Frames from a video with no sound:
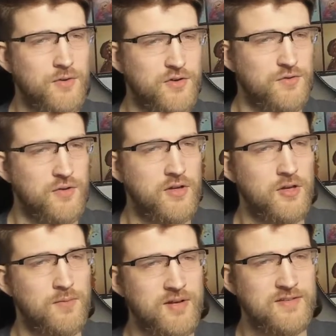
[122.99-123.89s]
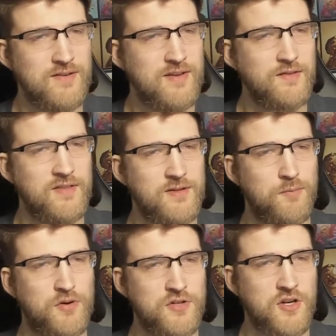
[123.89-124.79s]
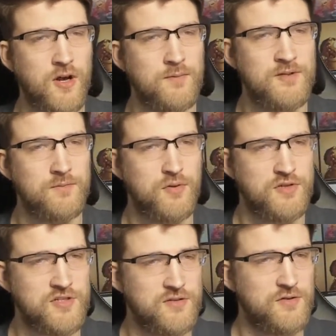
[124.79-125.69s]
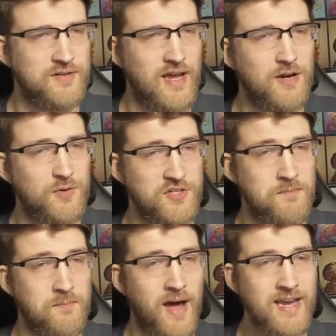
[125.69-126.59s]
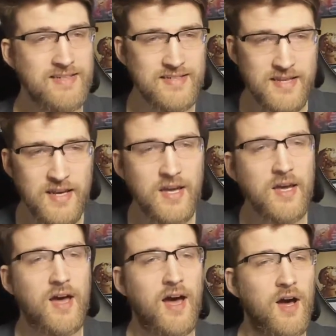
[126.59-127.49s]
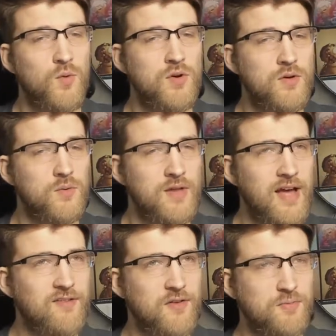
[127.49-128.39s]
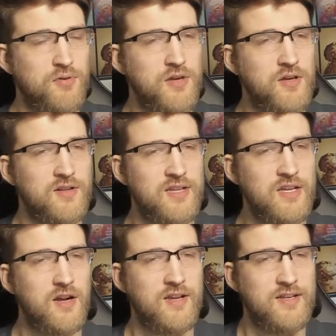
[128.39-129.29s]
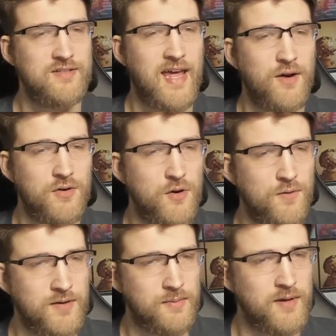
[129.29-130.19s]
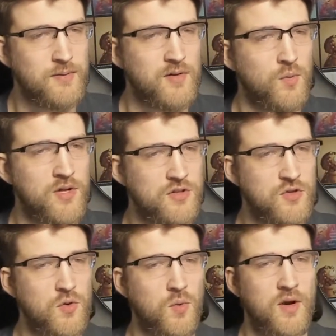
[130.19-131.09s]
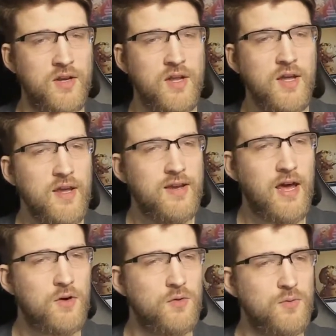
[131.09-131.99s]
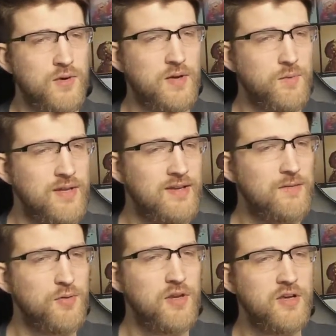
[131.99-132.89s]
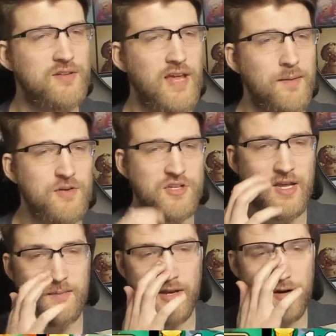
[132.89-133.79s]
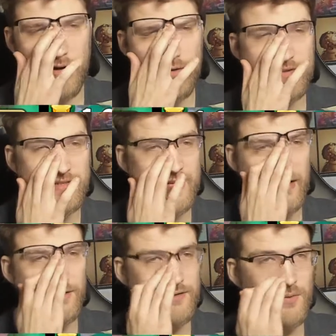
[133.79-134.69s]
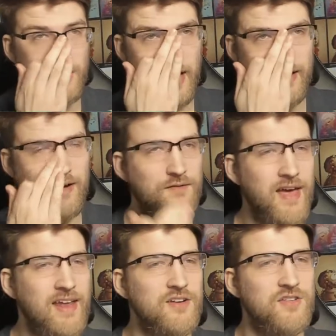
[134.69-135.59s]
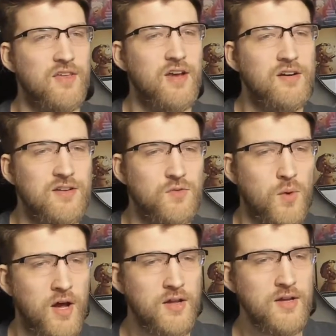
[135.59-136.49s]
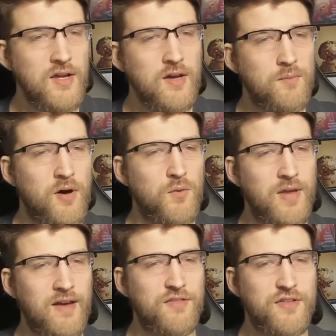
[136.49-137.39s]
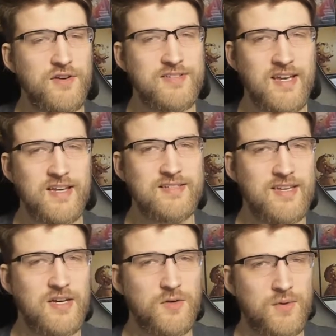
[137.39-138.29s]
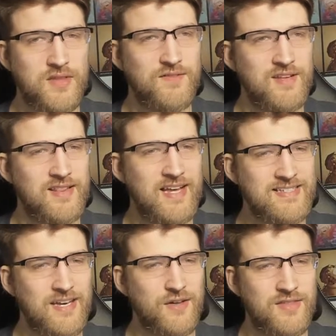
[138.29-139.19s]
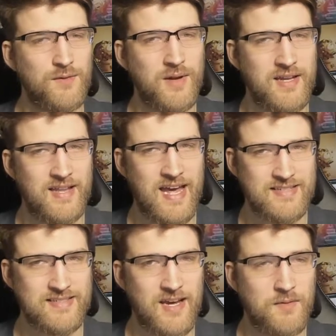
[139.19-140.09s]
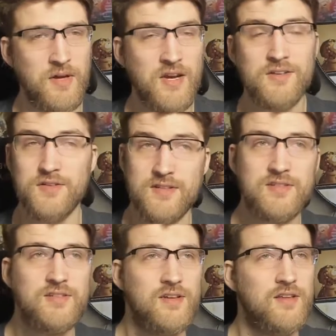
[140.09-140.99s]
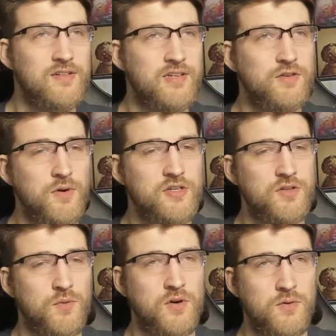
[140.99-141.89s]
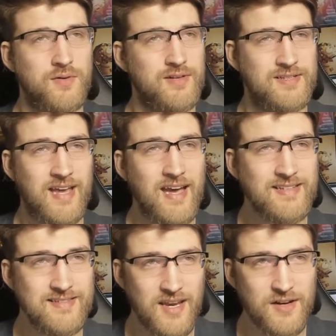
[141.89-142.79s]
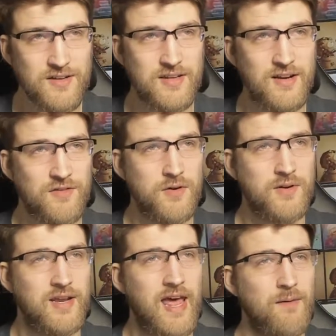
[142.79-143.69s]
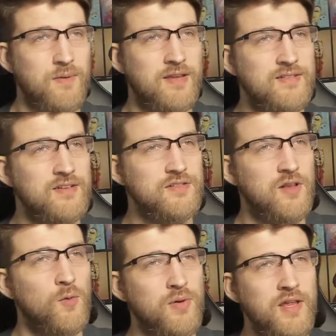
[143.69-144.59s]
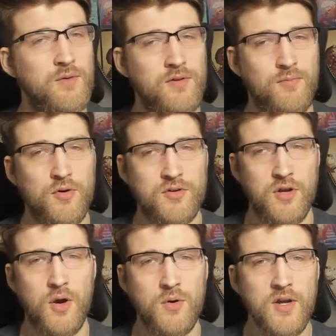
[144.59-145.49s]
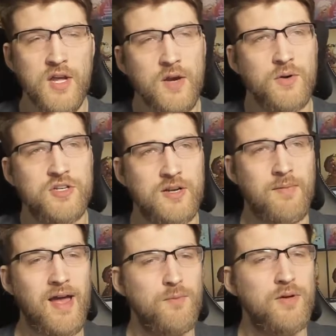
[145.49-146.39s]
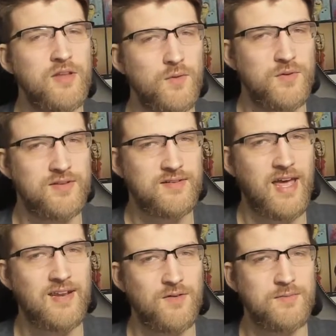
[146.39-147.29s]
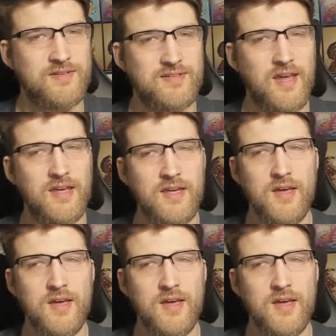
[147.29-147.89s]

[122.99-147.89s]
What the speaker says: which is really good because even if this push comes and pushes through the tower, which it might, we'll have a pretty good lead on his tower and hopefully be able to win 2-1. Now we did pretty good damage to him, and he already used his heal, so we're at an advantage there as well. But we have 30 seconds here with even less health than we had last time, so this is another situation where it's kind of scary. You never know what could happen. He's gonna slow play it with more dough, which in my opinion was kind of a mistake.